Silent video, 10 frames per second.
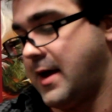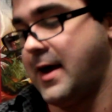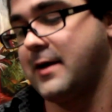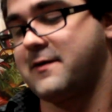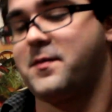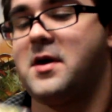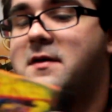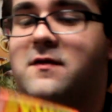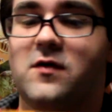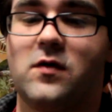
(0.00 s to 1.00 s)

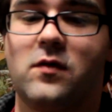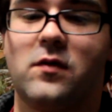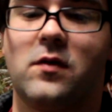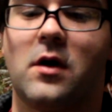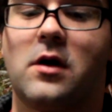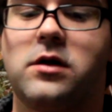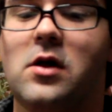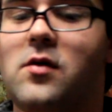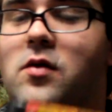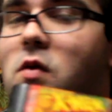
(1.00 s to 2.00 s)
X-Men 2
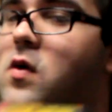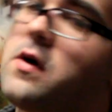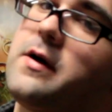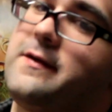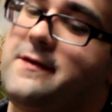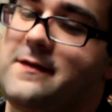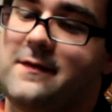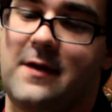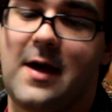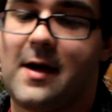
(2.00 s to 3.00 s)
Clone
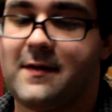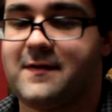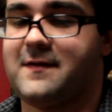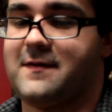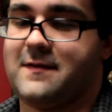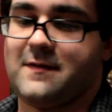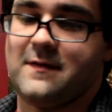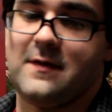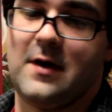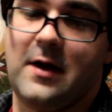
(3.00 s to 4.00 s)
Wars. Yes,
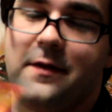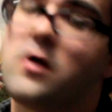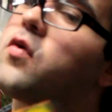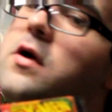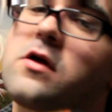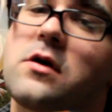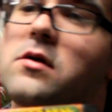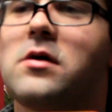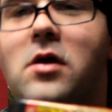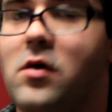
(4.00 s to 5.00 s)
the
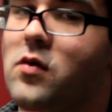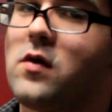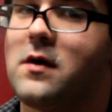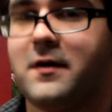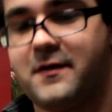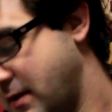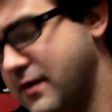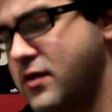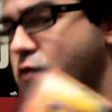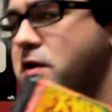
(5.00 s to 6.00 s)
original Clone Wars.
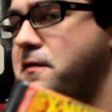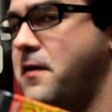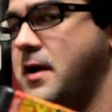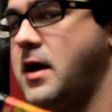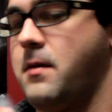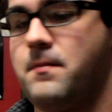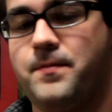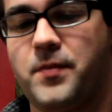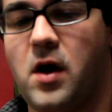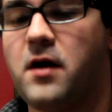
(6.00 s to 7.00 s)
This is a really fun game.
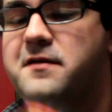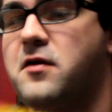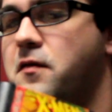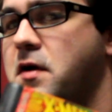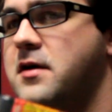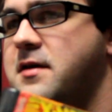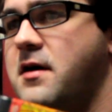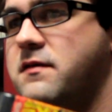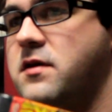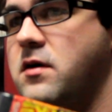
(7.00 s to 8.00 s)
Also very
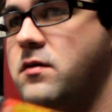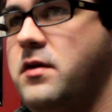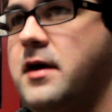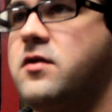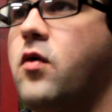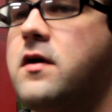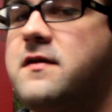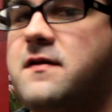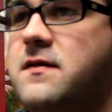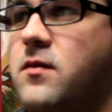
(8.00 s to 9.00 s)
tough though. Like
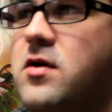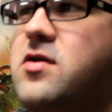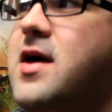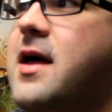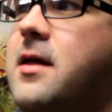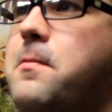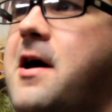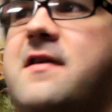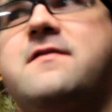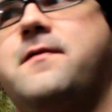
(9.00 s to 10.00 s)
once you get like
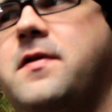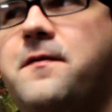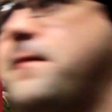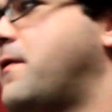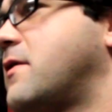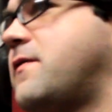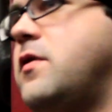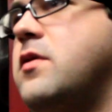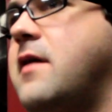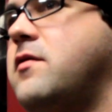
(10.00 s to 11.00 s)
past the first
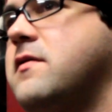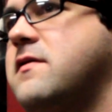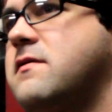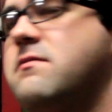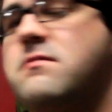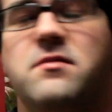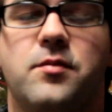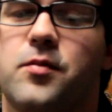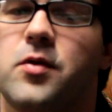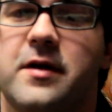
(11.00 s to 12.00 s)
few levels,
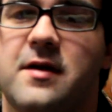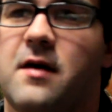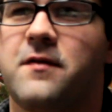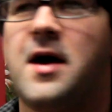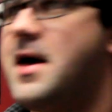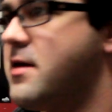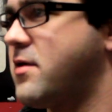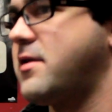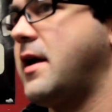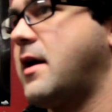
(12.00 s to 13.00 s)
really tough. It's
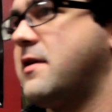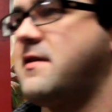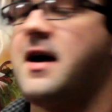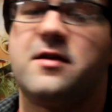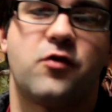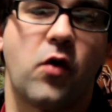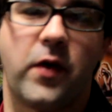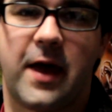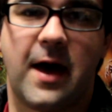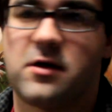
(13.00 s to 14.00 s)
just like a
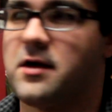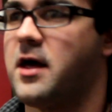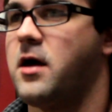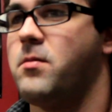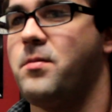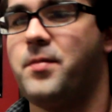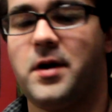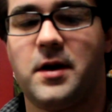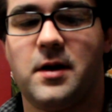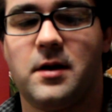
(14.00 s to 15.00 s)
side-scrolling action game,
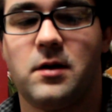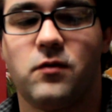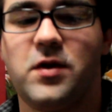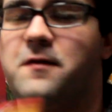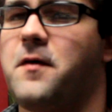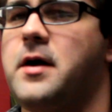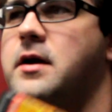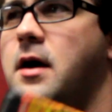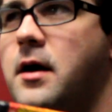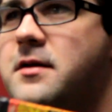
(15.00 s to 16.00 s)
but really
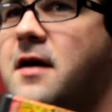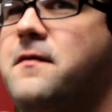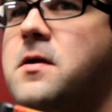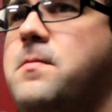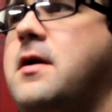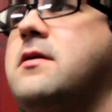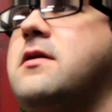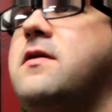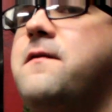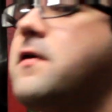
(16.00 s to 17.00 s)
fun. Definitely better
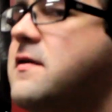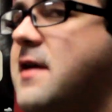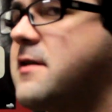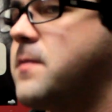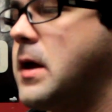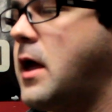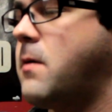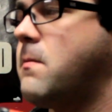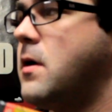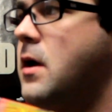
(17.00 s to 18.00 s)
than the first X-Men
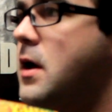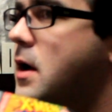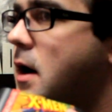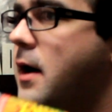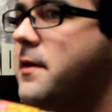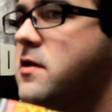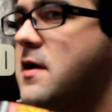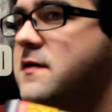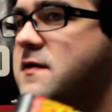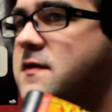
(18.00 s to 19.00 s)
game on the
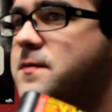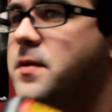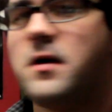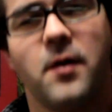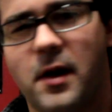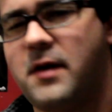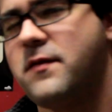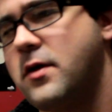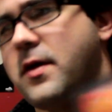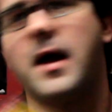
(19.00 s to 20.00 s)
Genesis, but
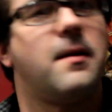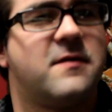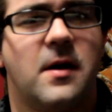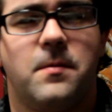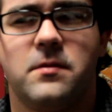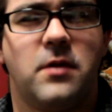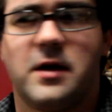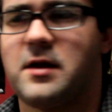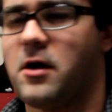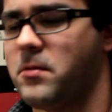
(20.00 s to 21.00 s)
even though that game's not
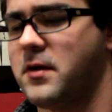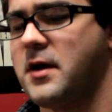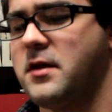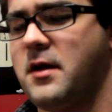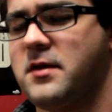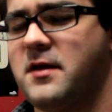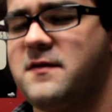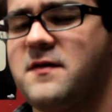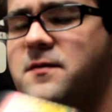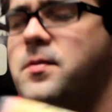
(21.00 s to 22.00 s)
like terrible or anything like
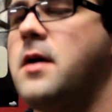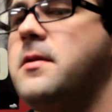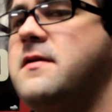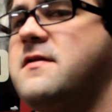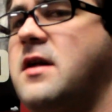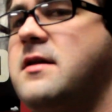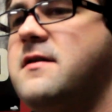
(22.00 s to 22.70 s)
this is probably slightly